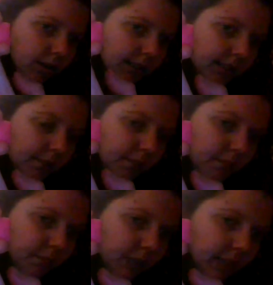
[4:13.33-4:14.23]

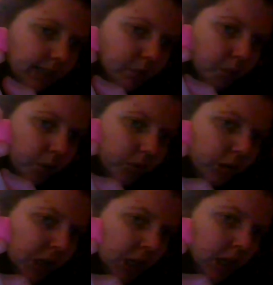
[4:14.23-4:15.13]

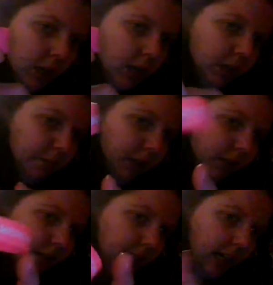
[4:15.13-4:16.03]
Symbols on
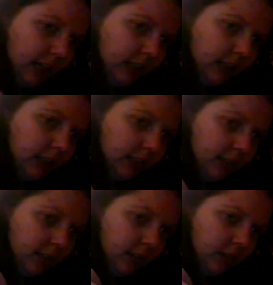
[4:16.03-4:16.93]
both sides,
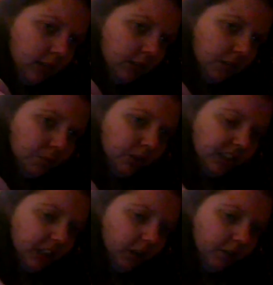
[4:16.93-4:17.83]
so it's
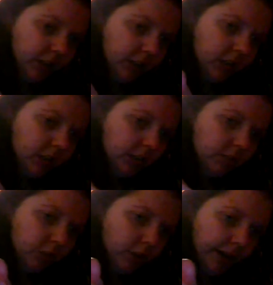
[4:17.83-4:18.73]
pretty obvious
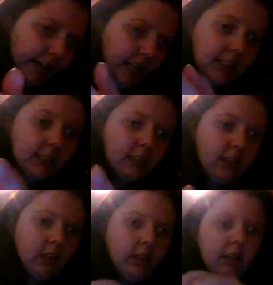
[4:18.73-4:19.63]
what it is.
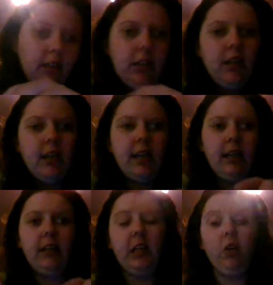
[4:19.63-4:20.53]

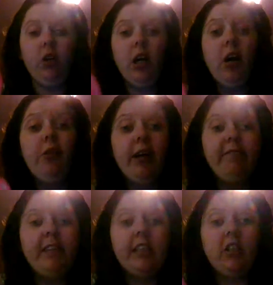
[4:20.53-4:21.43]
And it
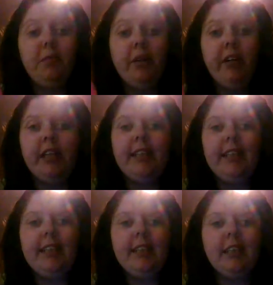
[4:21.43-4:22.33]
fits on my wrist.
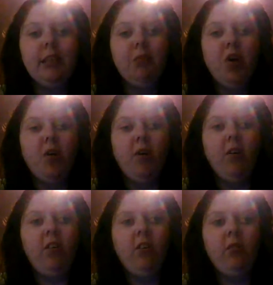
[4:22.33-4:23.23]
This is a
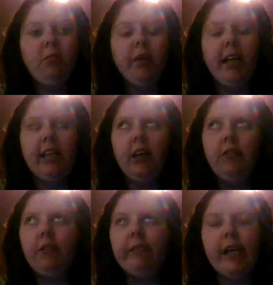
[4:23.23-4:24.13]
small, but they
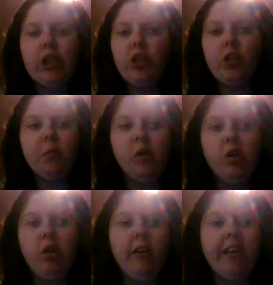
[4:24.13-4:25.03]
go from extra
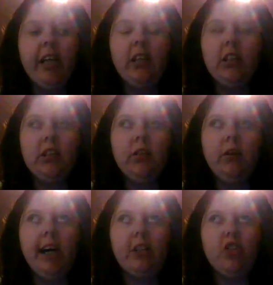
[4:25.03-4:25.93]
small, I think,
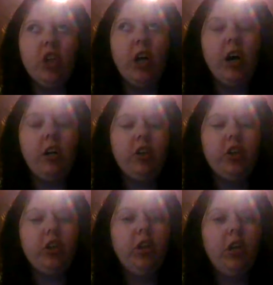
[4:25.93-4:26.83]
to extra
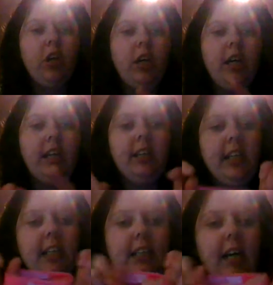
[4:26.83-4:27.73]
large in
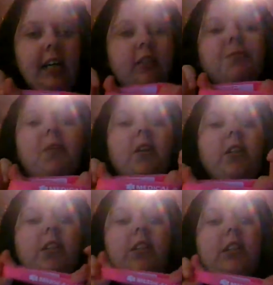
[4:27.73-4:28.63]
these kind of
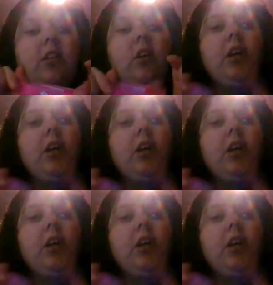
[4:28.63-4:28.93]
ones.